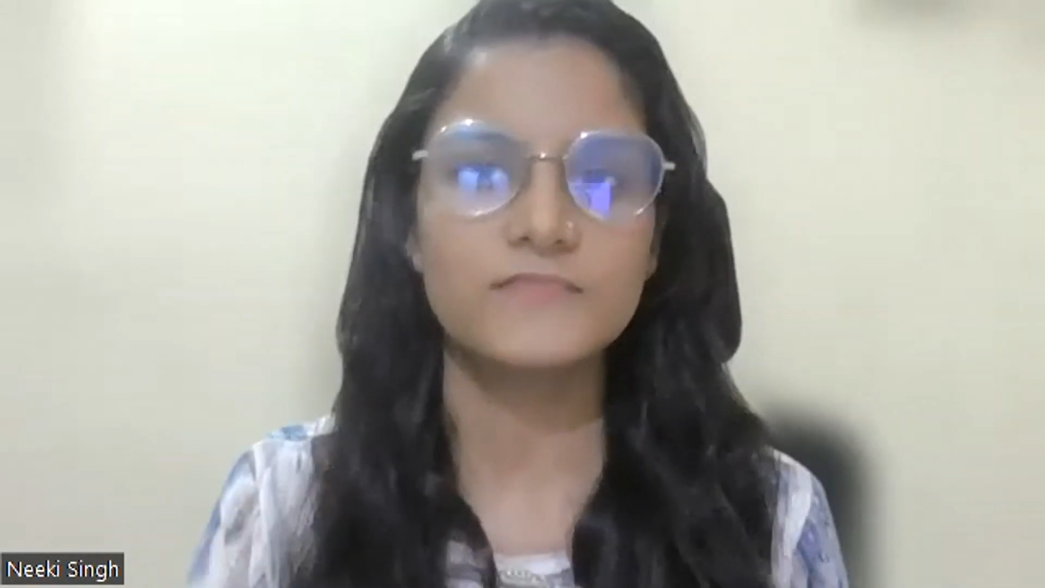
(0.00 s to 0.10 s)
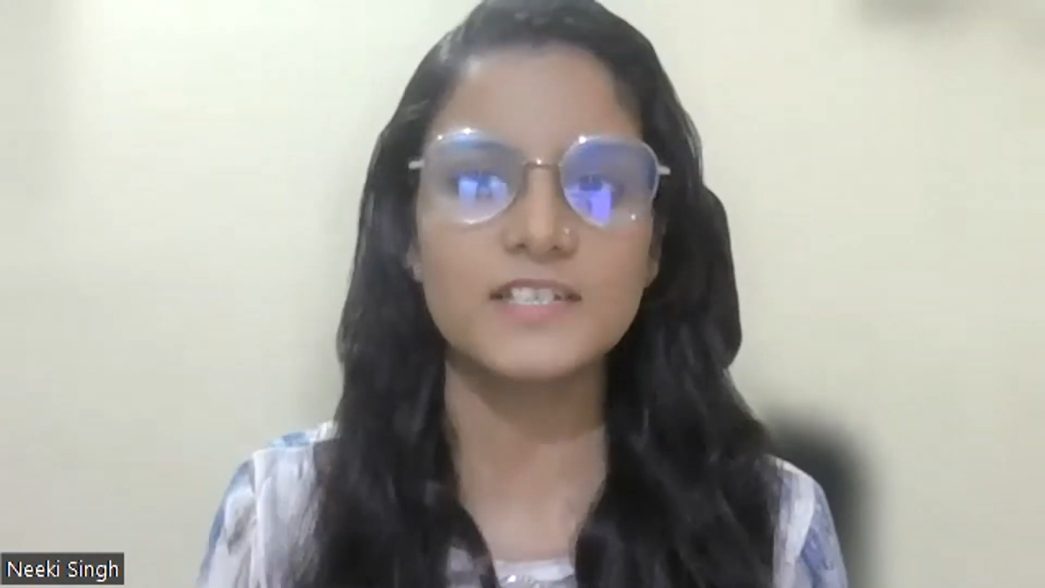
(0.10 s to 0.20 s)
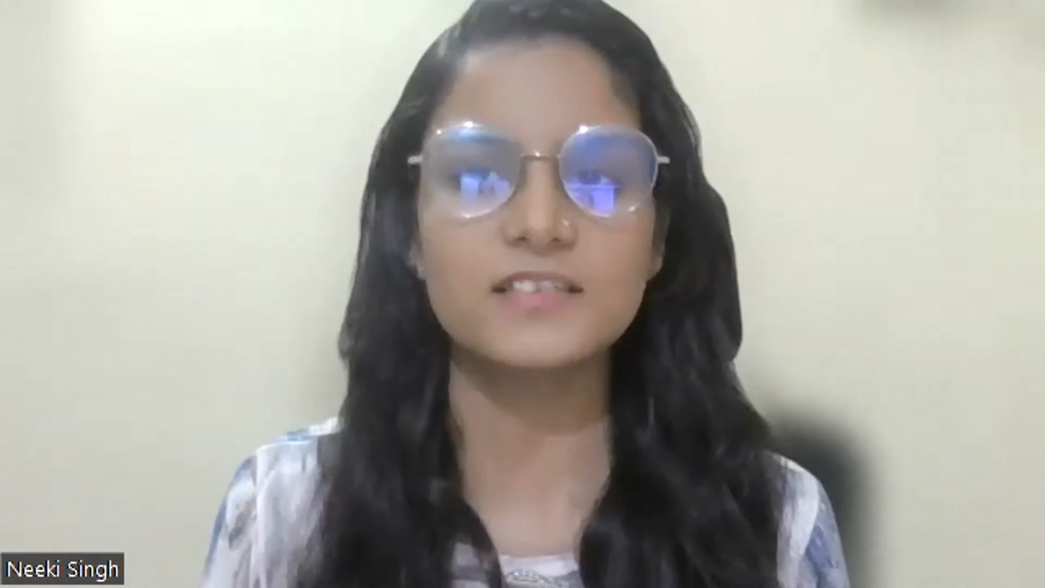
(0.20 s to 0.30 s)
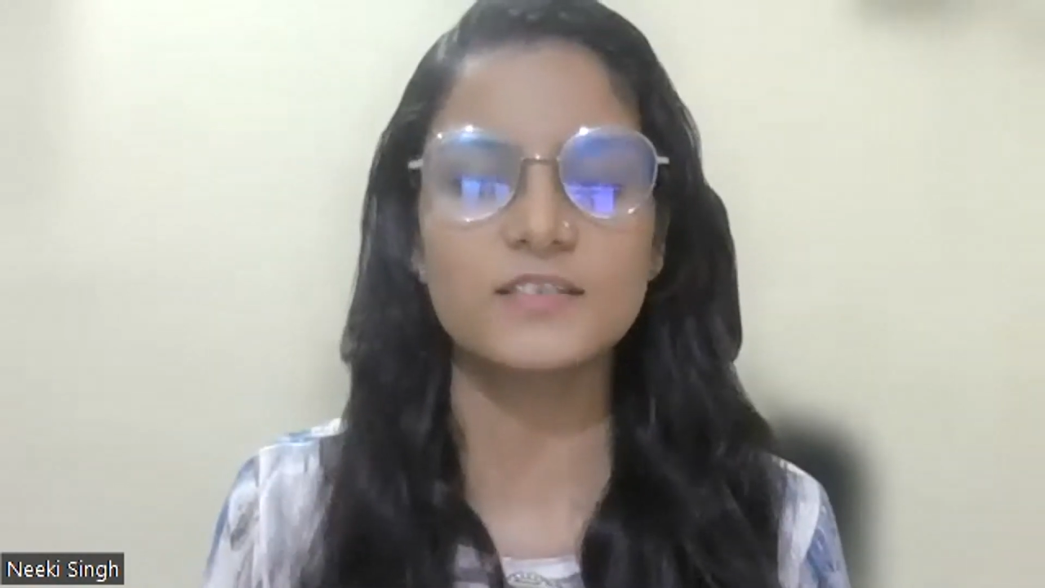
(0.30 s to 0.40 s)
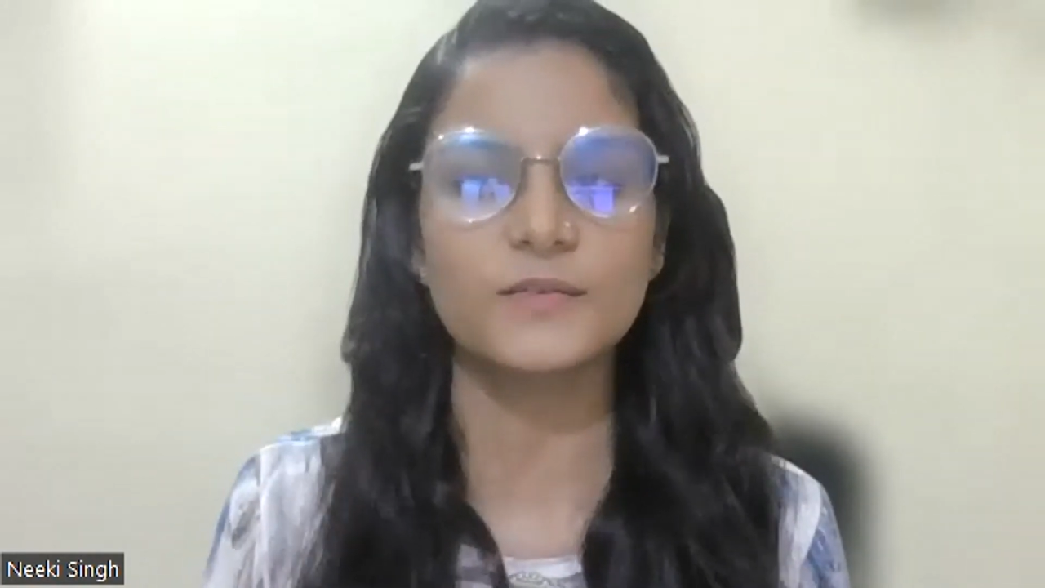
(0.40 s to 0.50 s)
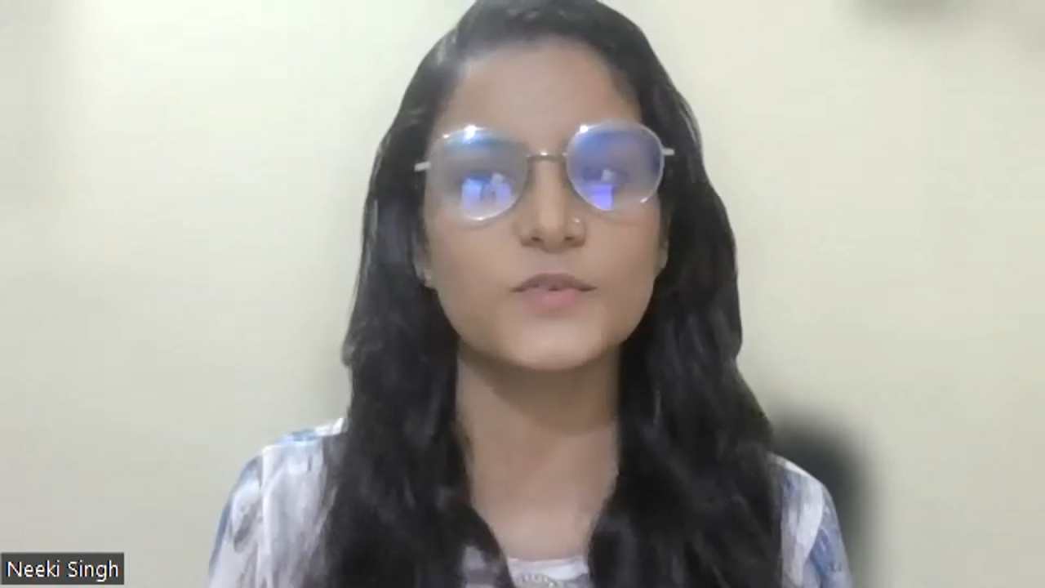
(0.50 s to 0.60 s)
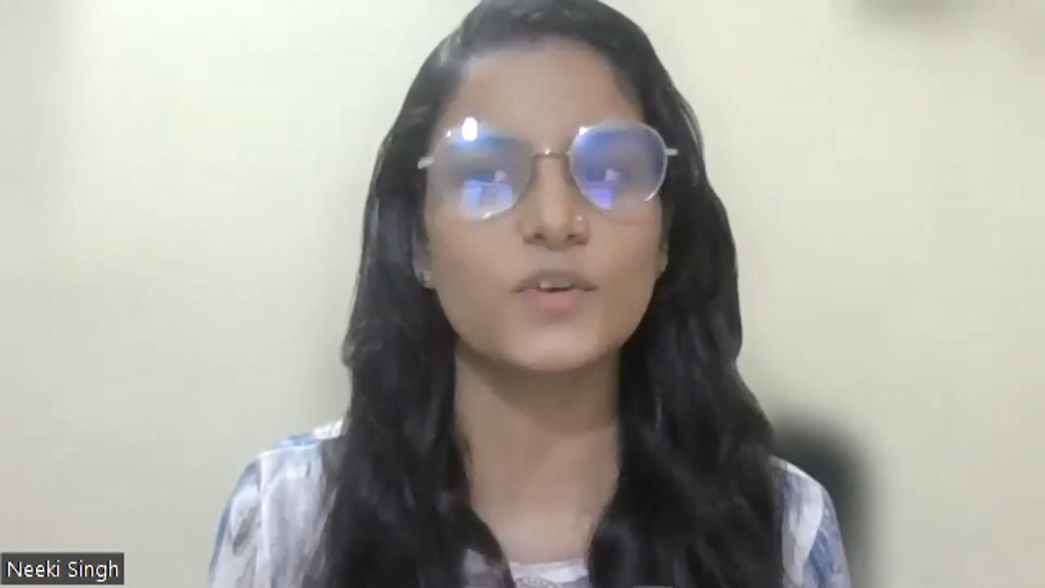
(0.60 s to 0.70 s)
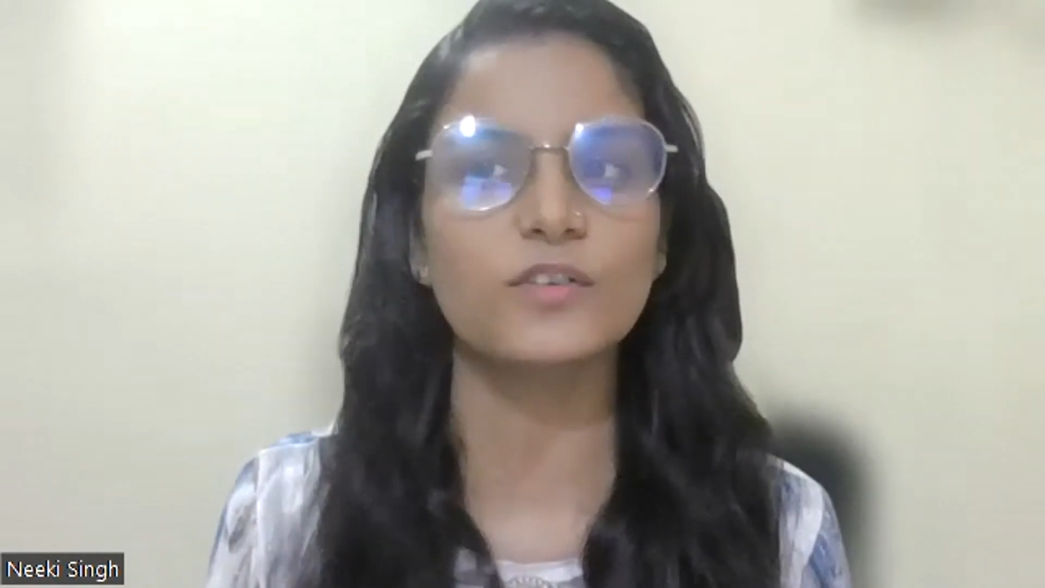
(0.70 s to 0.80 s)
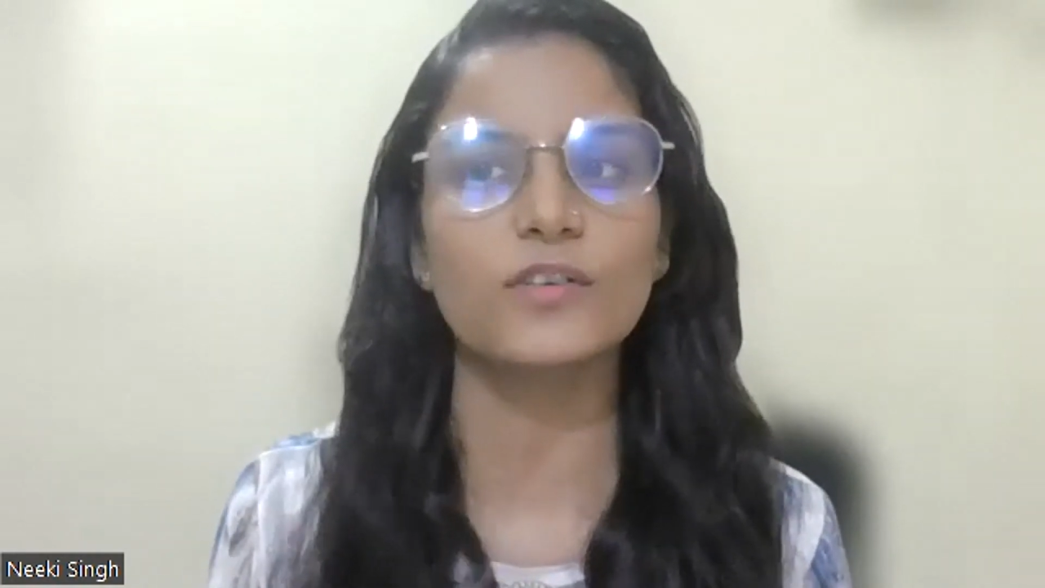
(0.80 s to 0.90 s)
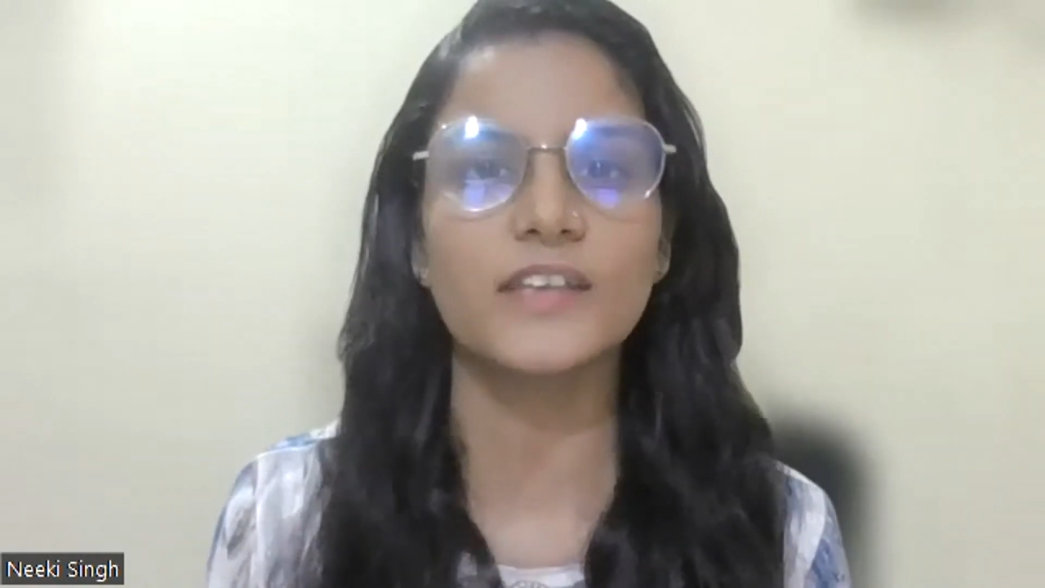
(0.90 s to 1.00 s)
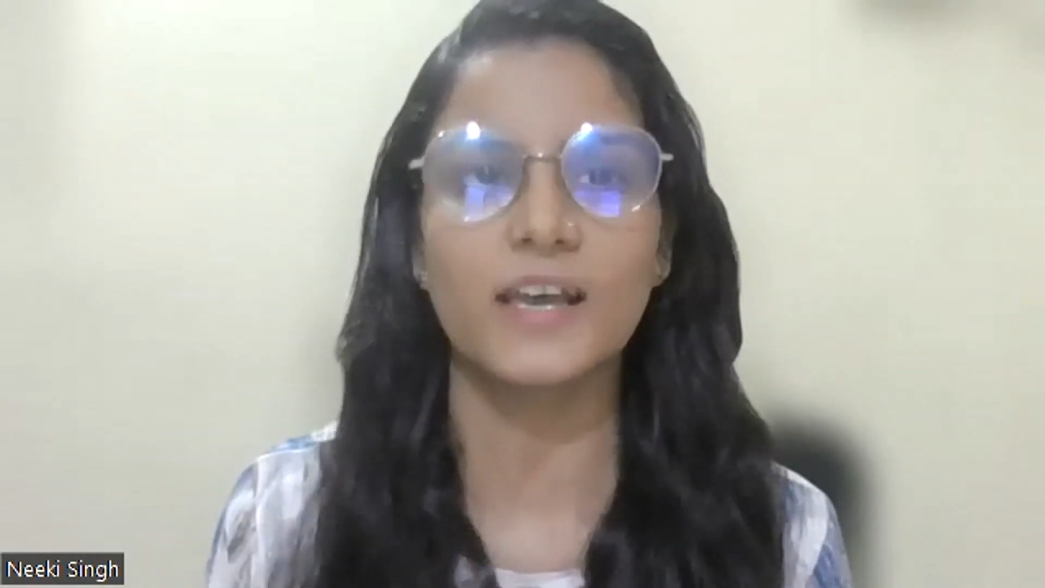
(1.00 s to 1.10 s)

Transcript: just switch on your